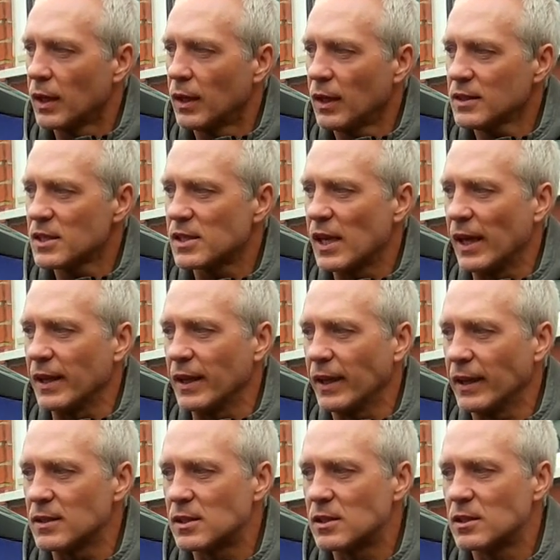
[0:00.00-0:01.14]
as I say,
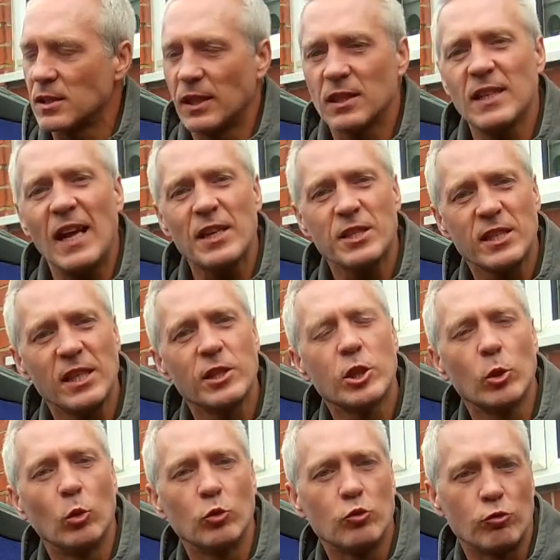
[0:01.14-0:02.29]
it's an
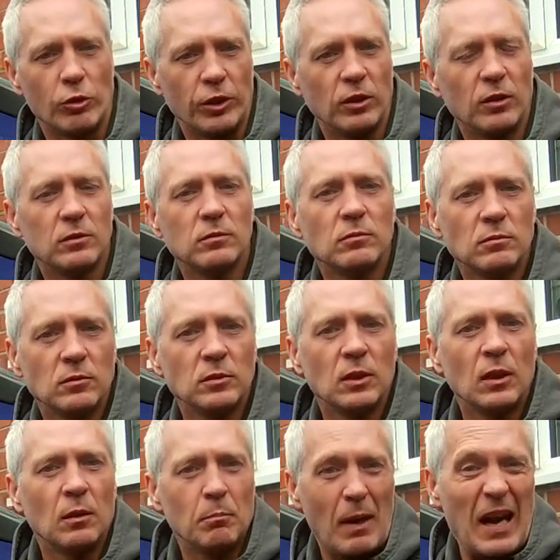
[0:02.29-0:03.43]
ST200
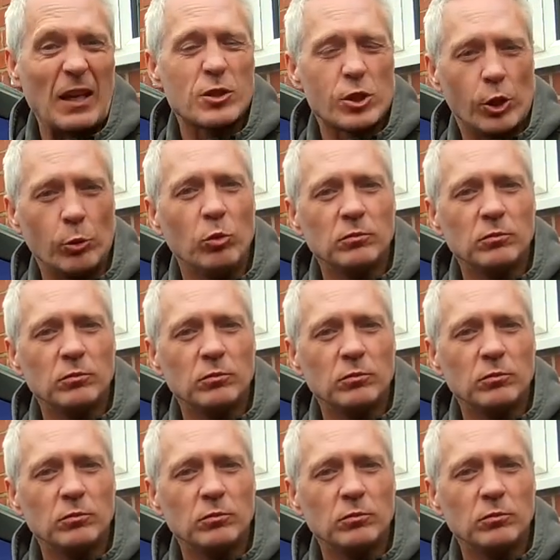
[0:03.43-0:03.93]
Mark II.